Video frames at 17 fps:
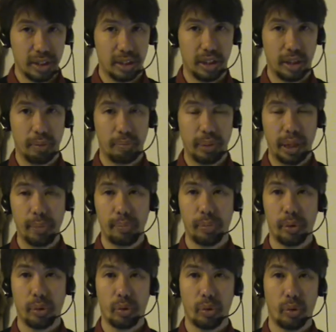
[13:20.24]
So
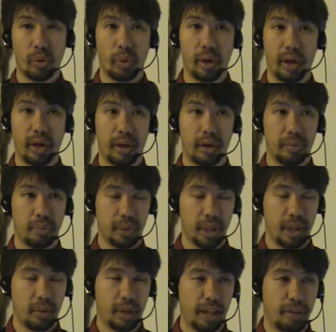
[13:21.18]
people who are,
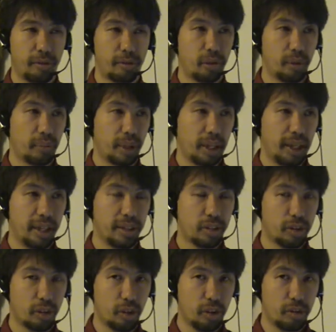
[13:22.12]
in a way, from a
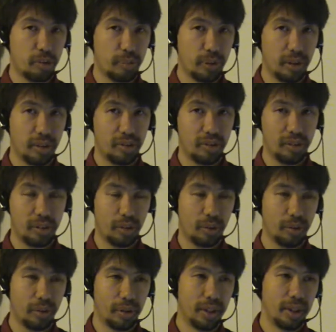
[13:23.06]
light cosmos,
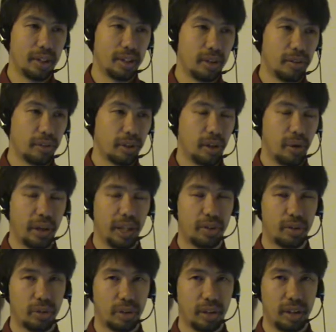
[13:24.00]
who go
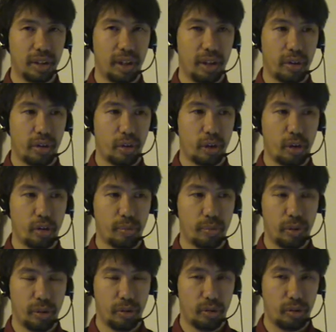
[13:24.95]
into the dark
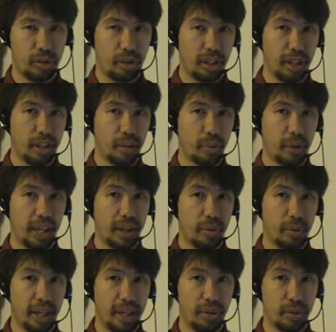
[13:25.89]
cosmos, or the other way
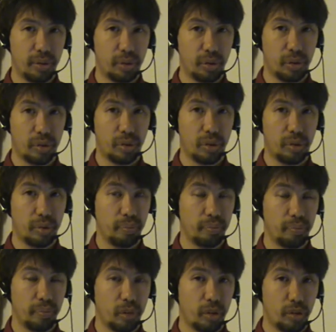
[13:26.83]
around, or
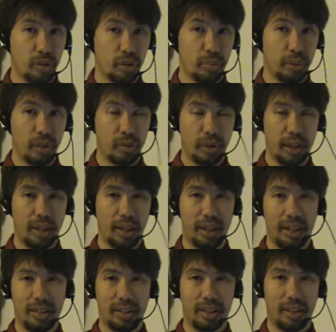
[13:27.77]
also between
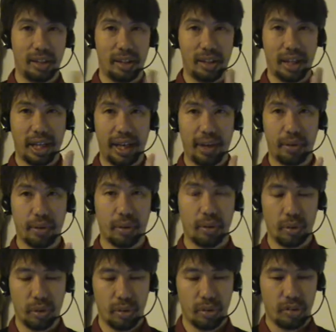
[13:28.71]
light and dark
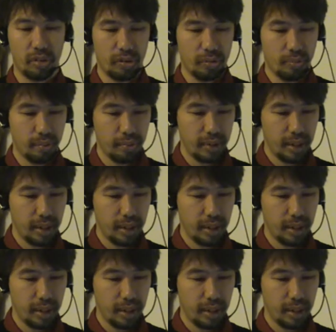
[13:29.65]
egregores.